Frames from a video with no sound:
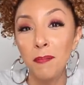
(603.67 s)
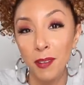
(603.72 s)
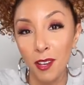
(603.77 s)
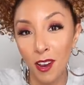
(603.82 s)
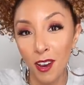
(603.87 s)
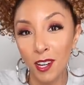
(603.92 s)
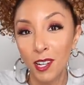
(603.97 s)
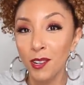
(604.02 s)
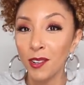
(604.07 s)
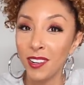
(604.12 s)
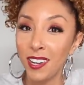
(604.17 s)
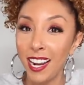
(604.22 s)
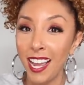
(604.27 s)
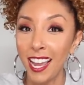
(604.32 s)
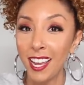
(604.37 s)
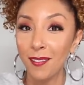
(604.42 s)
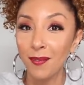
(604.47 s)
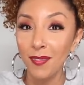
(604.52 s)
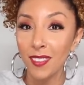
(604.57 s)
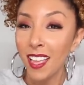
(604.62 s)
Bianca
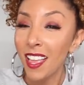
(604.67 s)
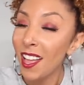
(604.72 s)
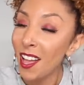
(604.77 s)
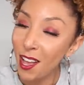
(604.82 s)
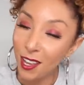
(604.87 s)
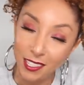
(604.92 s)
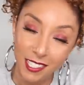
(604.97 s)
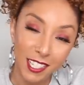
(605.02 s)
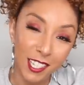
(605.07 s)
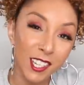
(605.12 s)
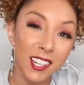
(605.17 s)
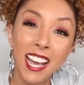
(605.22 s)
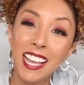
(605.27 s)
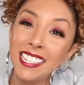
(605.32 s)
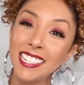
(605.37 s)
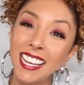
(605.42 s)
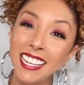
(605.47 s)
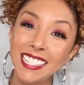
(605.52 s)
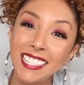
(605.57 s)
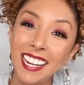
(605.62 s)
Renee. I'll see you
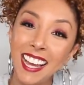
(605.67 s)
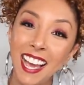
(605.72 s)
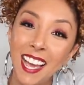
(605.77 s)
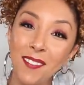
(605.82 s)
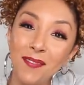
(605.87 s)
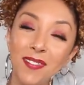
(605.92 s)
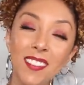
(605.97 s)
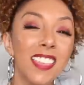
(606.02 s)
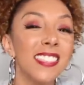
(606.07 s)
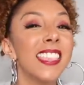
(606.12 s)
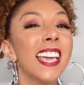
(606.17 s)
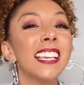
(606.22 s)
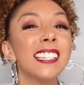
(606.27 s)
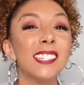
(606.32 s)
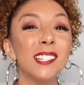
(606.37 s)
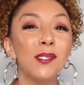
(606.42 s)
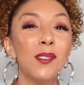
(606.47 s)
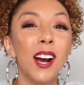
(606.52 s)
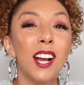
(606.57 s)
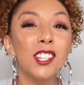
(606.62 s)
guys next time.
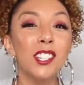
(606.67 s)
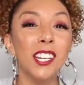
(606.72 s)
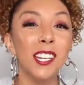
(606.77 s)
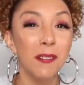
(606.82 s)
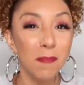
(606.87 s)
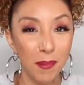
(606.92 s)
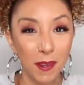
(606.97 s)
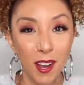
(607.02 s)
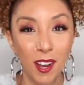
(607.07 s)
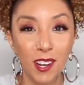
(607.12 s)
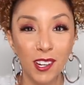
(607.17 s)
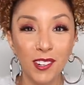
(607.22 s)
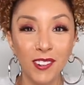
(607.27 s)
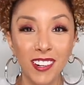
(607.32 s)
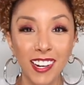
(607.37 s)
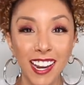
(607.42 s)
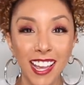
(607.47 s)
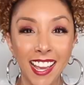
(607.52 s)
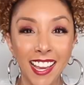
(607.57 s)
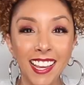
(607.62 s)
Thanks for watching Bianca
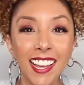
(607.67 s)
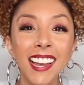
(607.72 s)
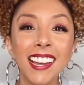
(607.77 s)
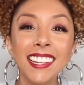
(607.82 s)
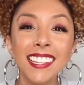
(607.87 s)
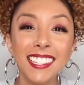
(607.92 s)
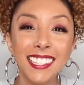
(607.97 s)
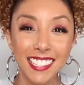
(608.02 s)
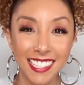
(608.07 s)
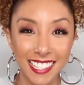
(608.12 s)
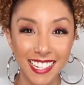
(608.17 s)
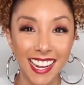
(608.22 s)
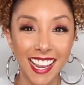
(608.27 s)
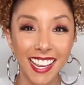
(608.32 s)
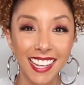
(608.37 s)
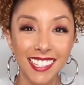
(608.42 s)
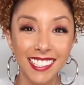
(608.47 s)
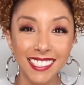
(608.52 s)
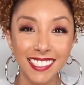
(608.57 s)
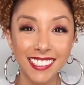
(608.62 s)
Renee
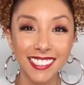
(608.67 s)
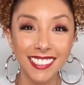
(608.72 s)
today.